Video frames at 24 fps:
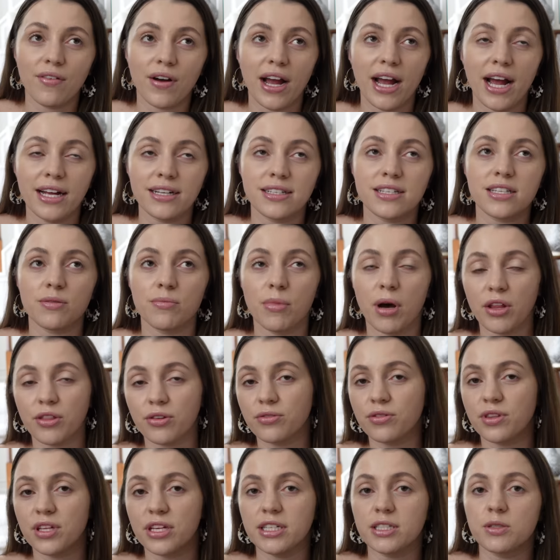I had some other
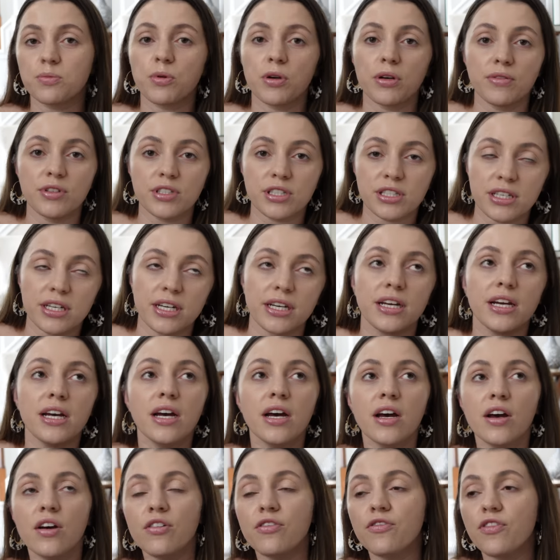things previously
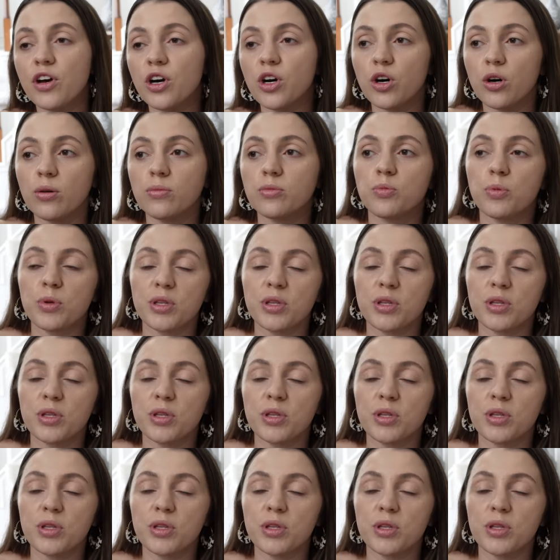filmed,